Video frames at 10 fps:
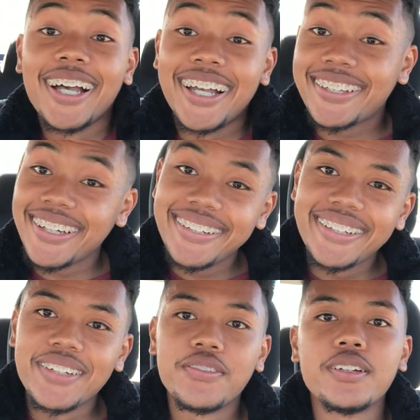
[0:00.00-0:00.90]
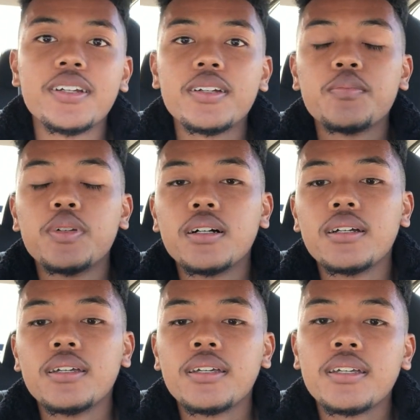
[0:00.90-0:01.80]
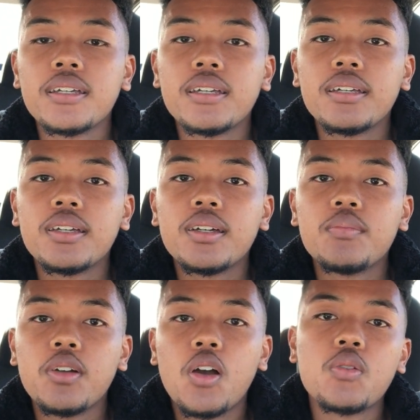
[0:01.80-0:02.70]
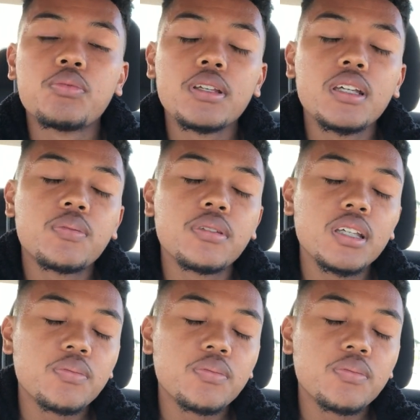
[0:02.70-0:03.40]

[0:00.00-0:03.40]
that's something different. But bro, please